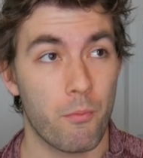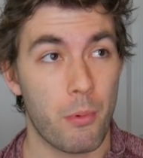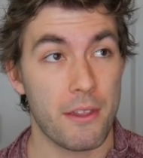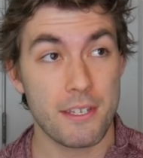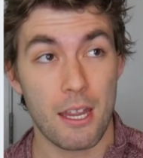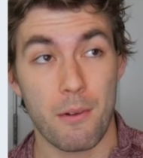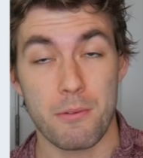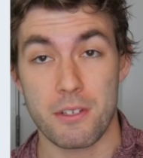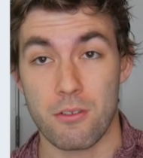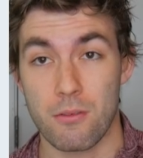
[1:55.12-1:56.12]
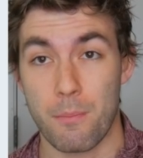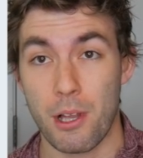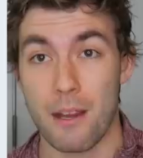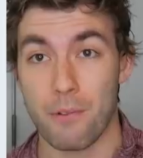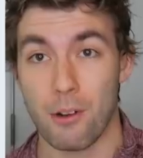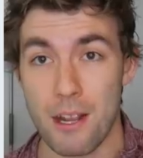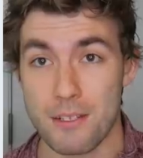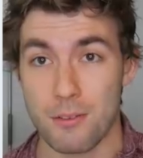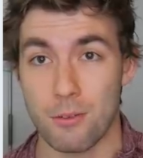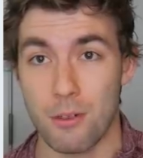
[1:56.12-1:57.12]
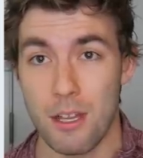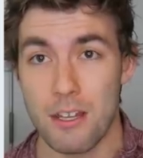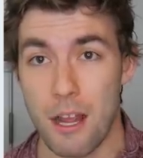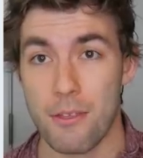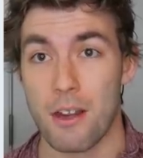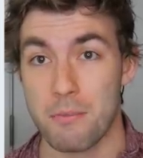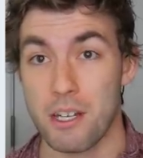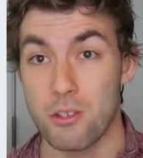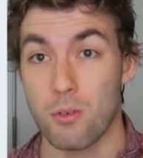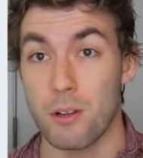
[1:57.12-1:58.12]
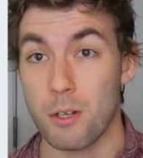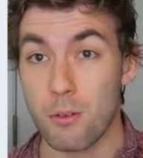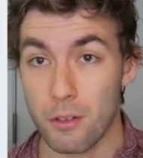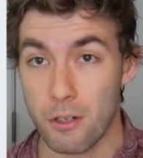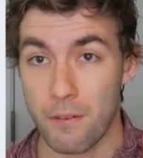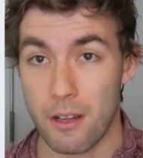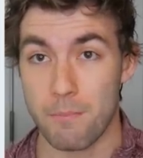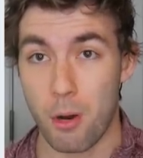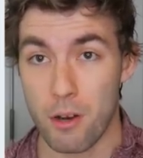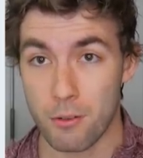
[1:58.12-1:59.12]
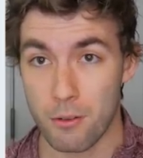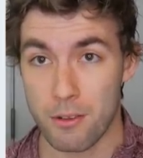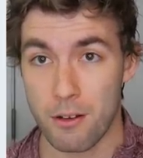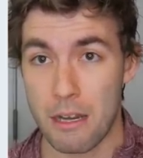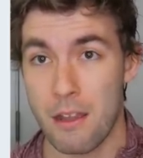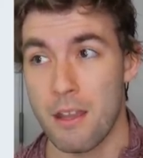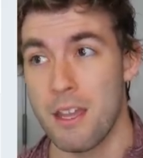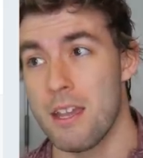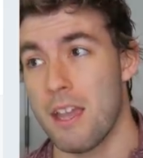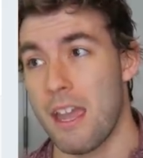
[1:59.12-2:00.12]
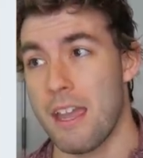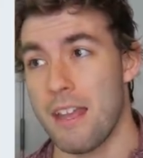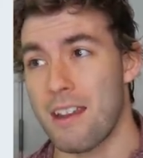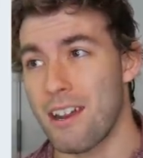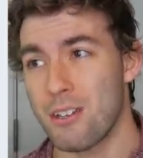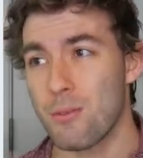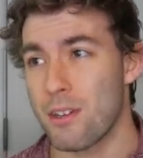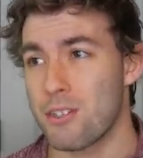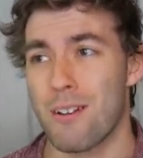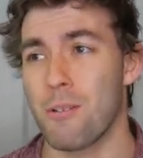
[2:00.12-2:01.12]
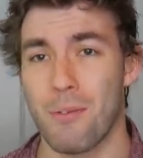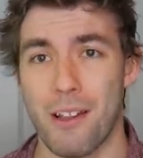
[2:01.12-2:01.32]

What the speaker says: by the time I was applying for grad school, I thought I would enjoy nuclear and particle theory, and I knew that general